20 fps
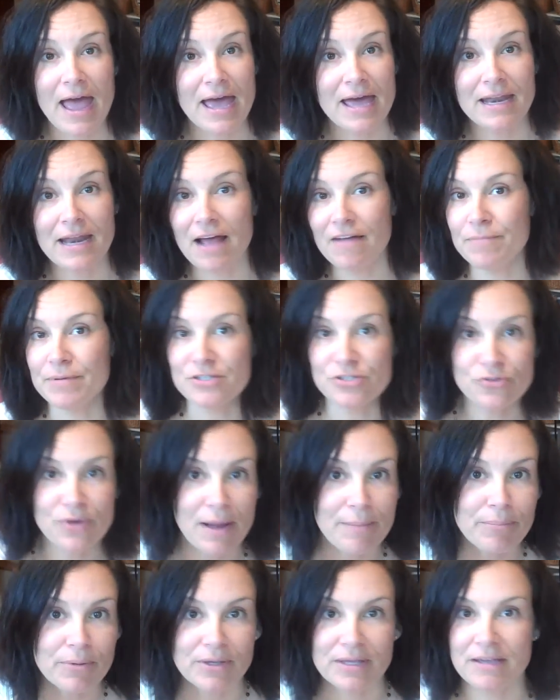And I've been
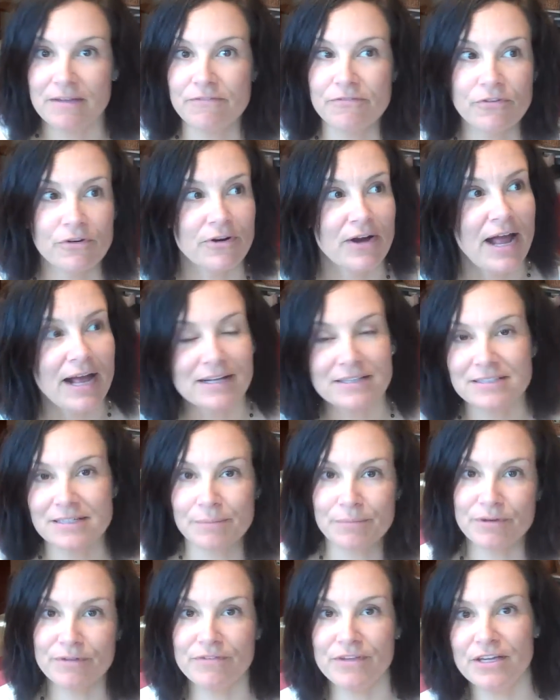scrapbooking for X
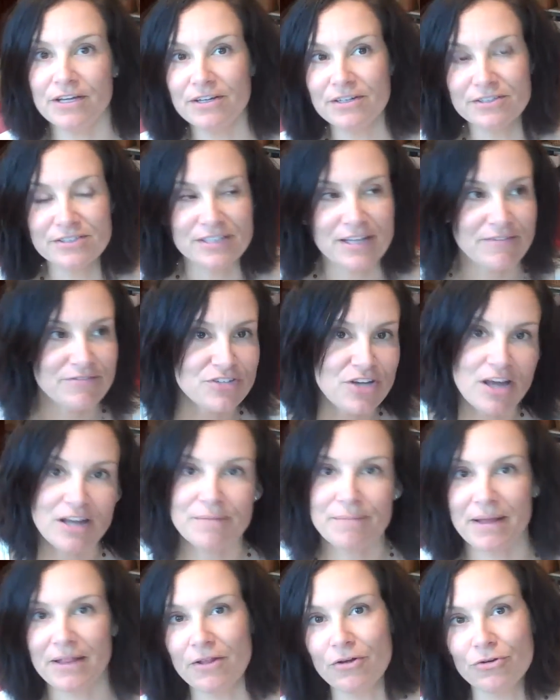number of years, and I've taught
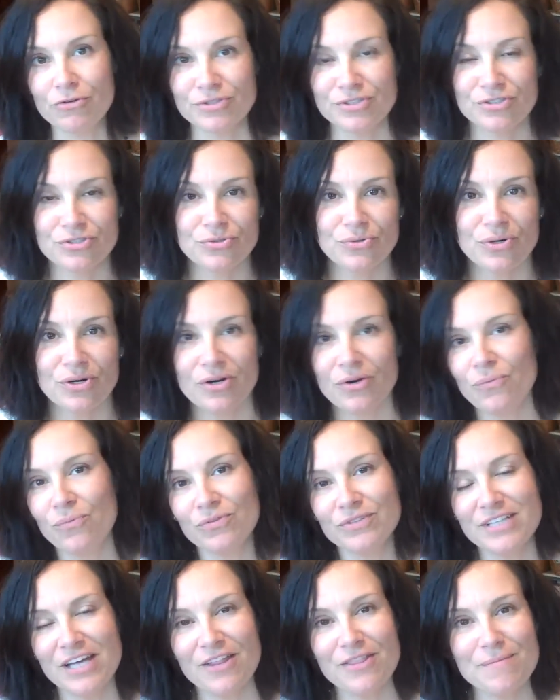at my local store.
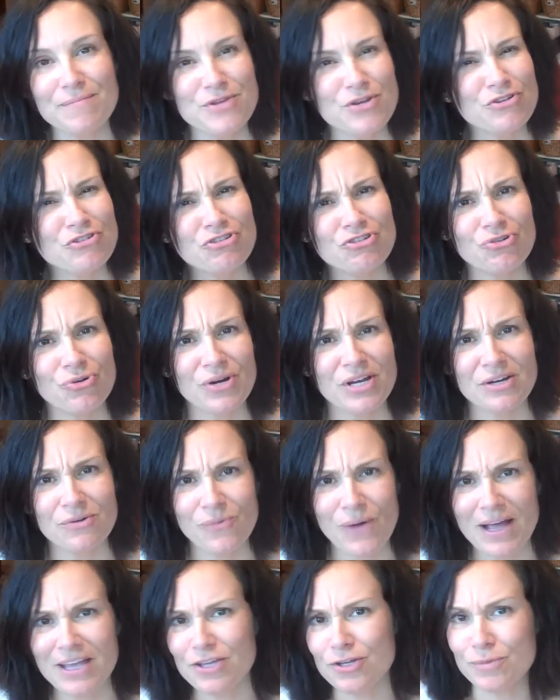Tell them your story and
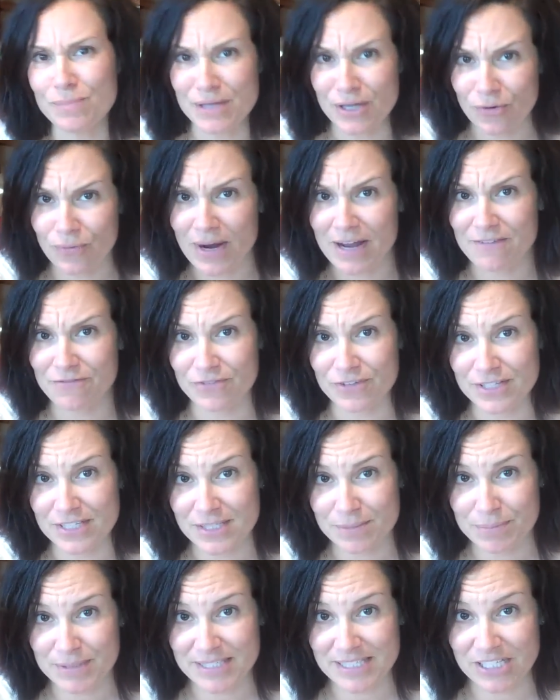why you'd be great for
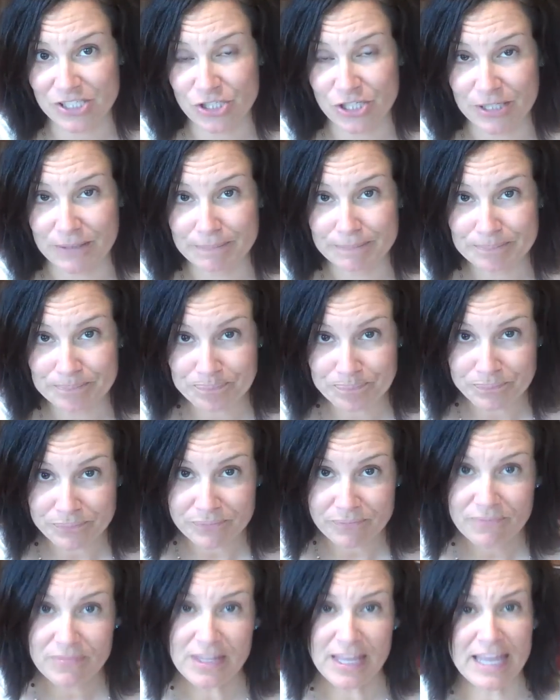this position.
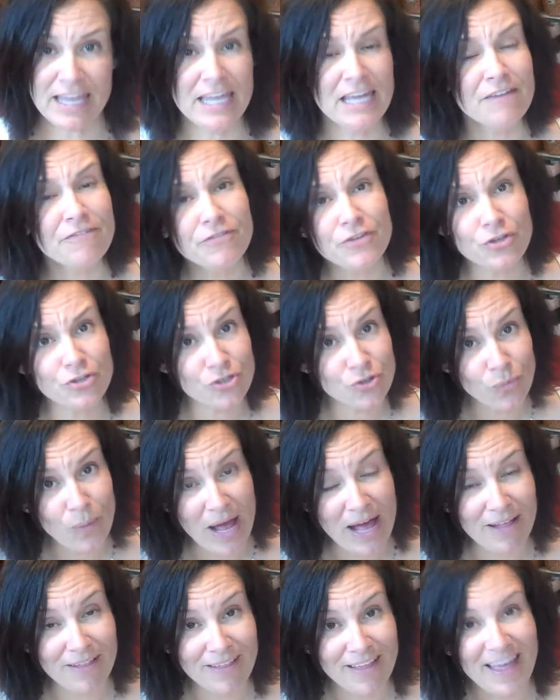If you do
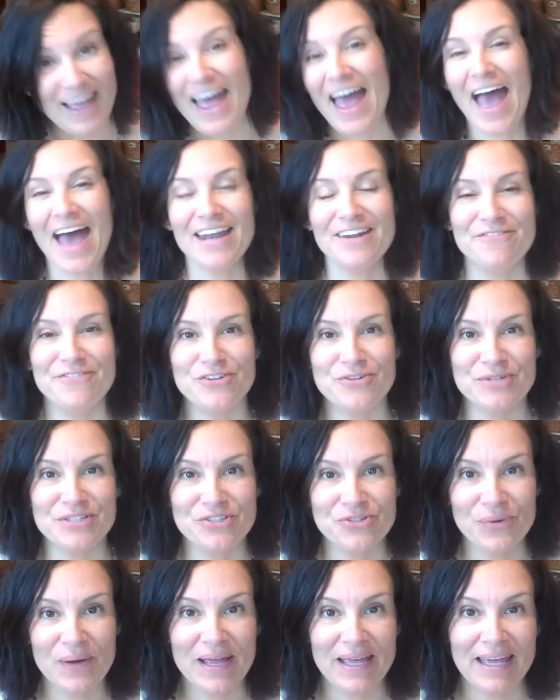well, and if you
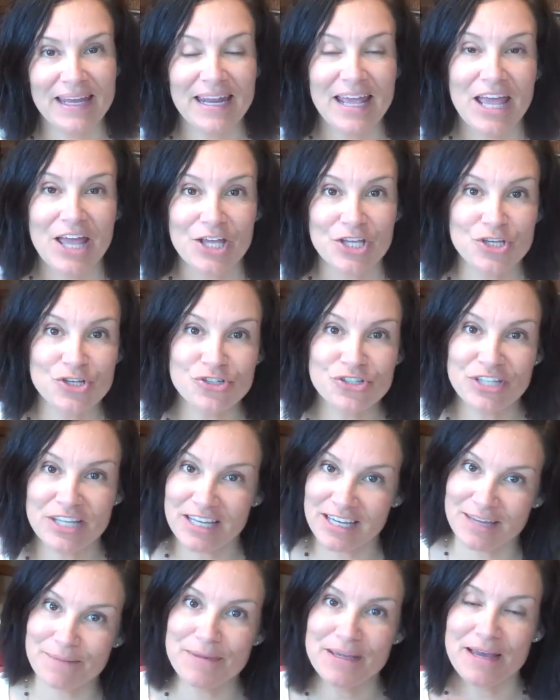enjoy it, usually
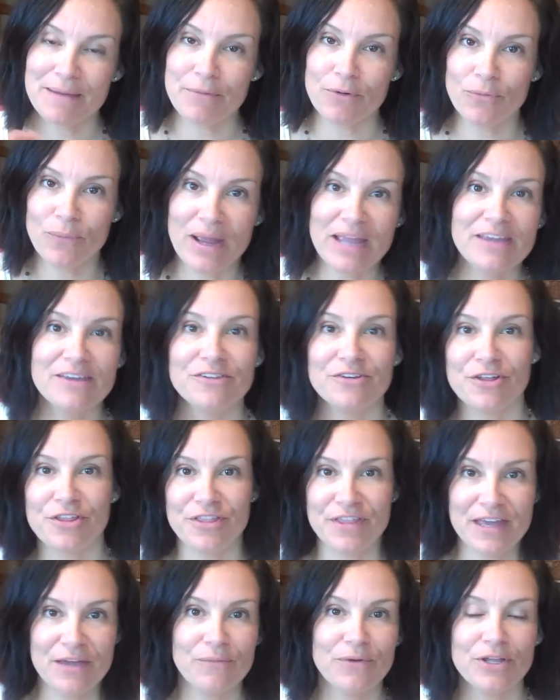it can become a regular
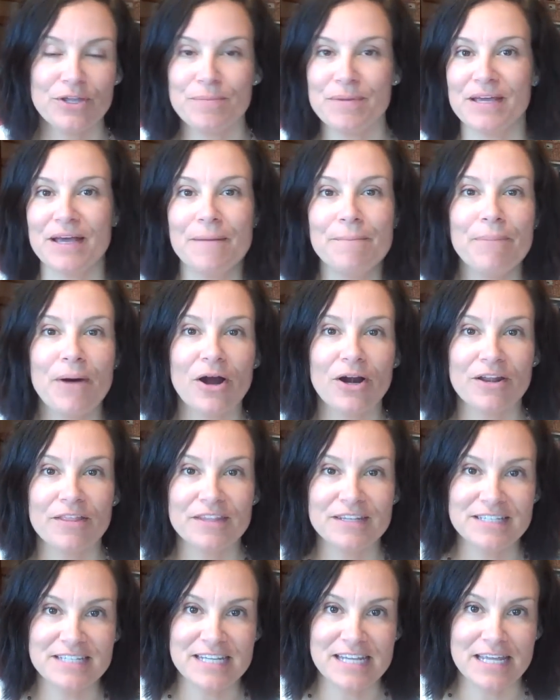thing where you become part of
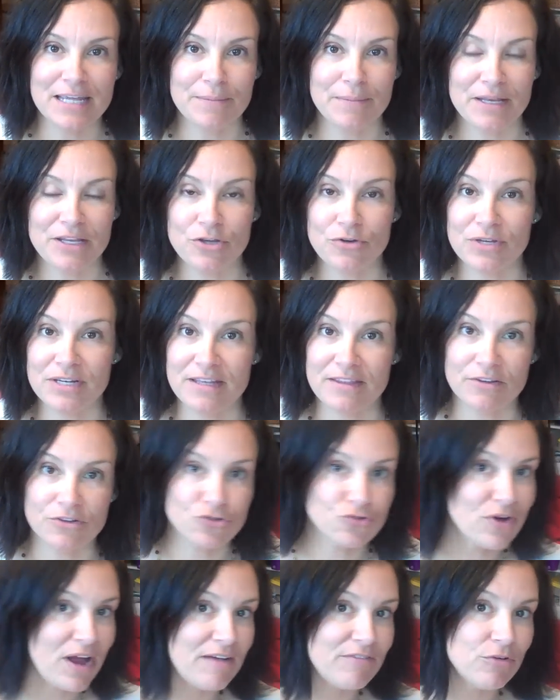the team, and you can either
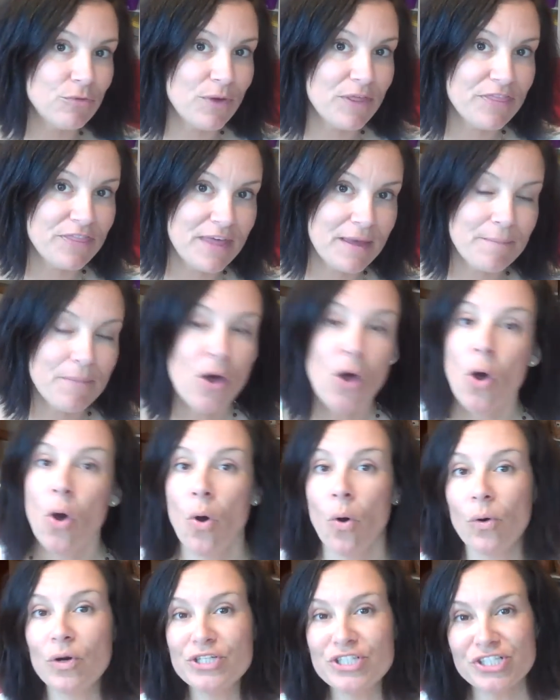travel with them
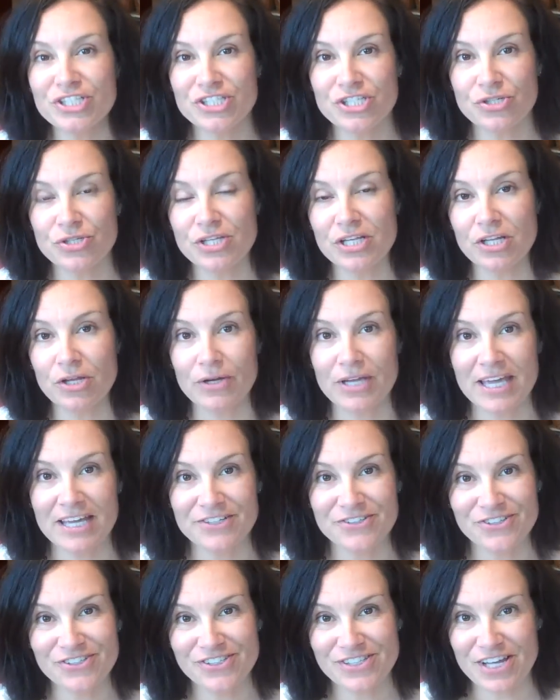or just do the
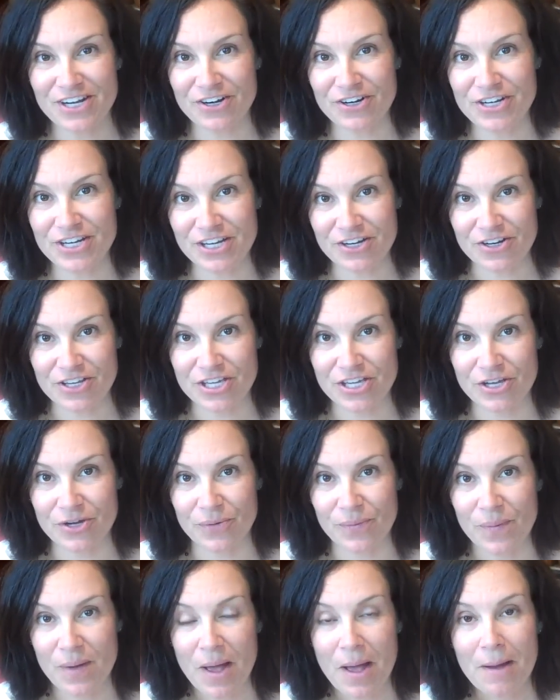locations that are near
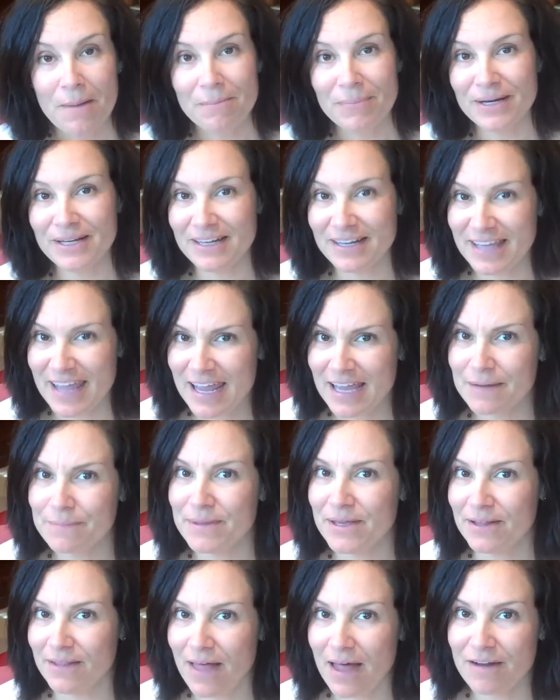you. But it can
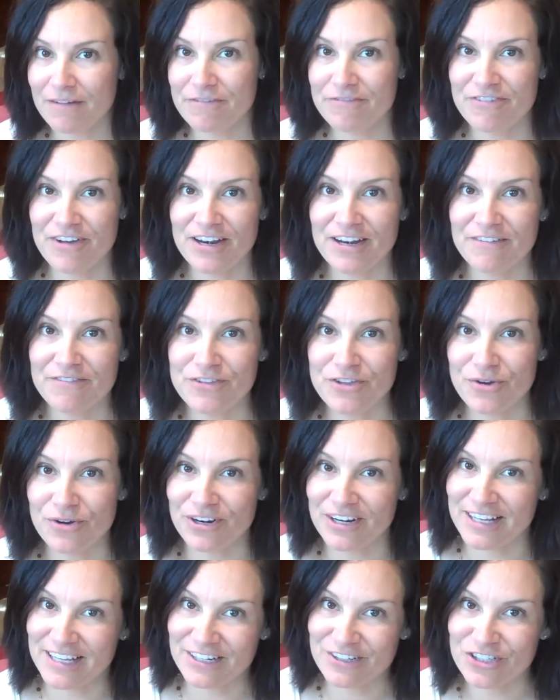be a lot of fun if you are
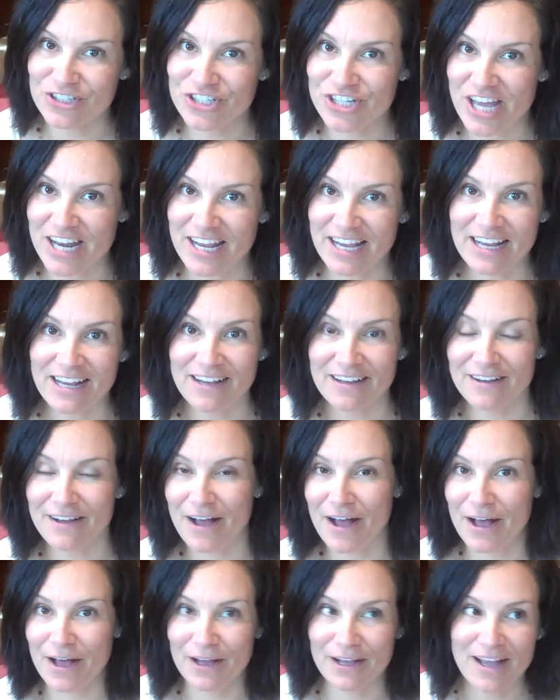an energetic,
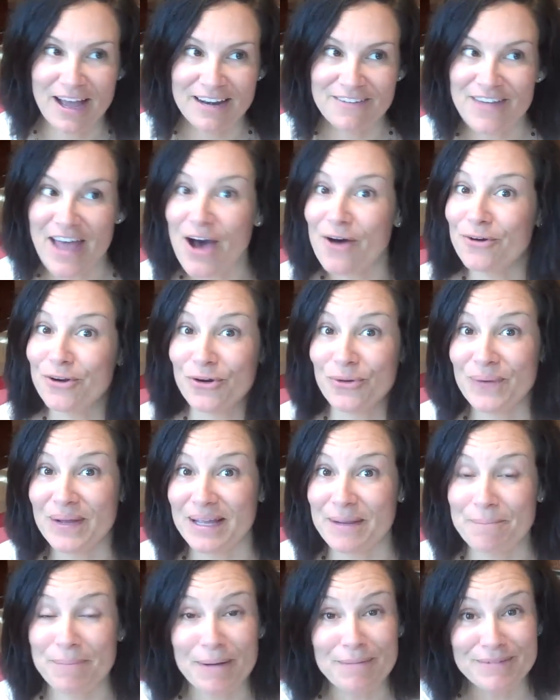kind of
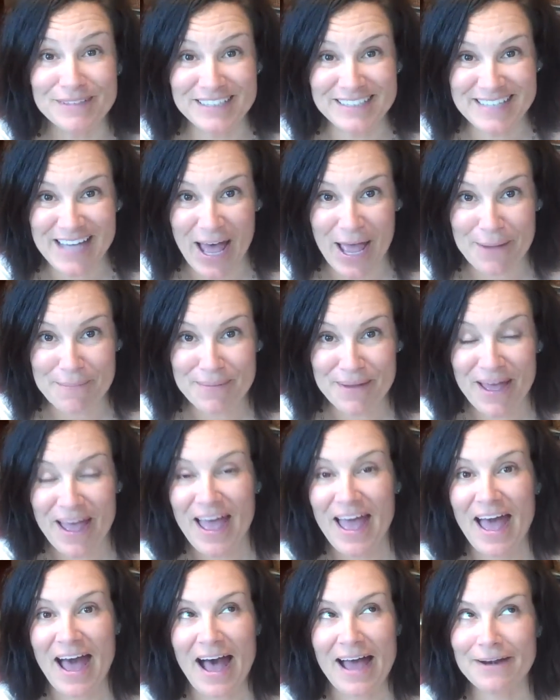outgoing, bubbly type.
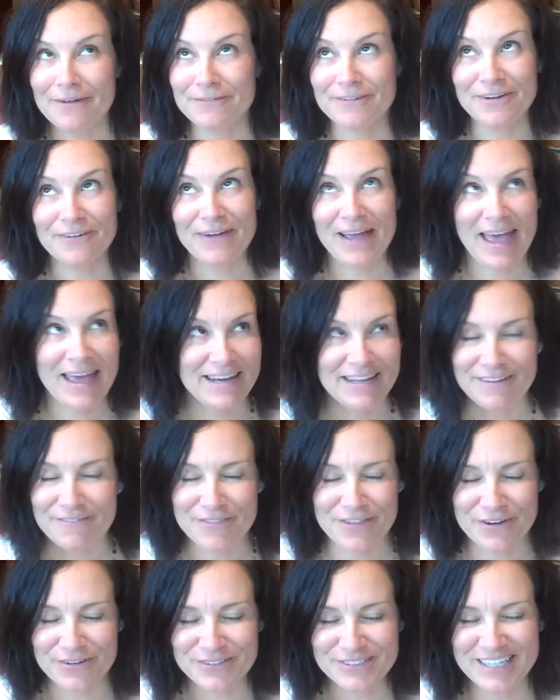I don't know any
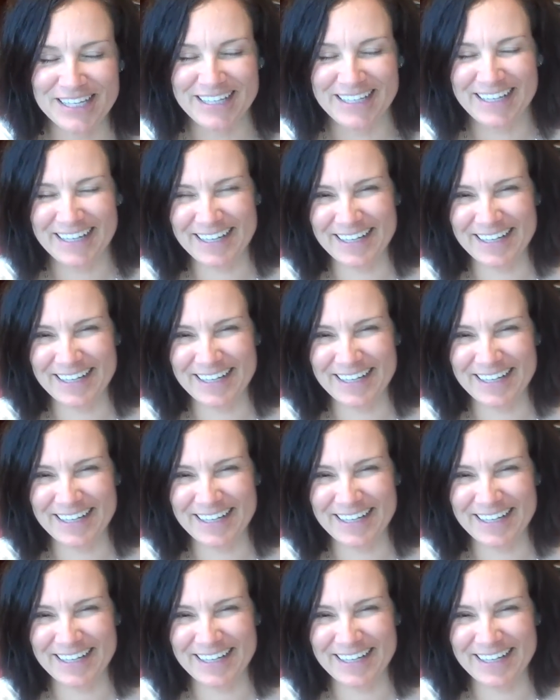of those.